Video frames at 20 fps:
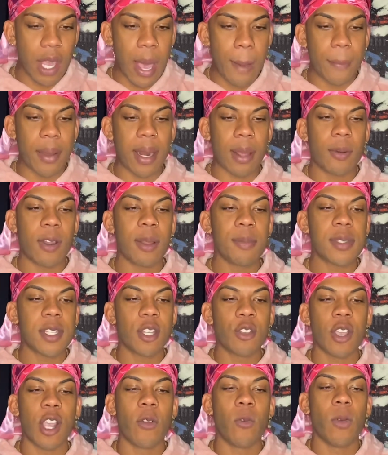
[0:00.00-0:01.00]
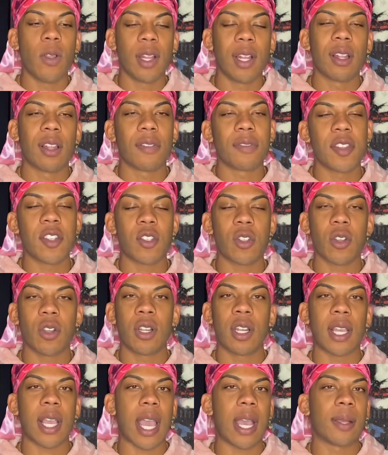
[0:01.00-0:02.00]
But when I'm telling you, I really love this girl.
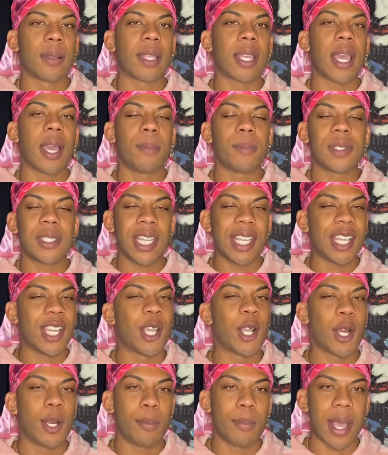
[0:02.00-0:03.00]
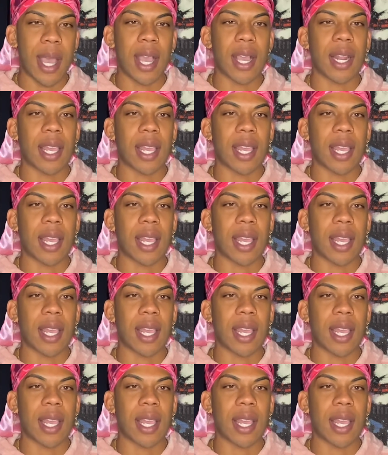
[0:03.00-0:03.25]
Like, I kept taking her back.